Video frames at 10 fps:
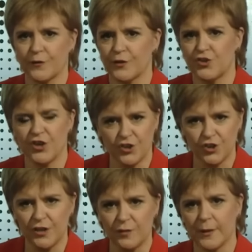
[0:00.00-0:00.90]
over the
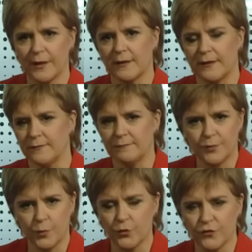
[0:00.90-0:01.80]
trade union bill
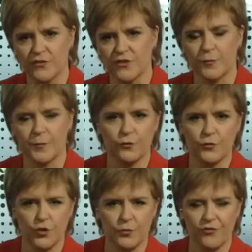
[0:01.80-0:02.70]
and proposals to
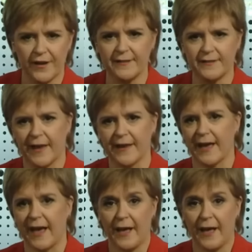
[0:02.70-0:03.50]
repeal the Human Rights Act,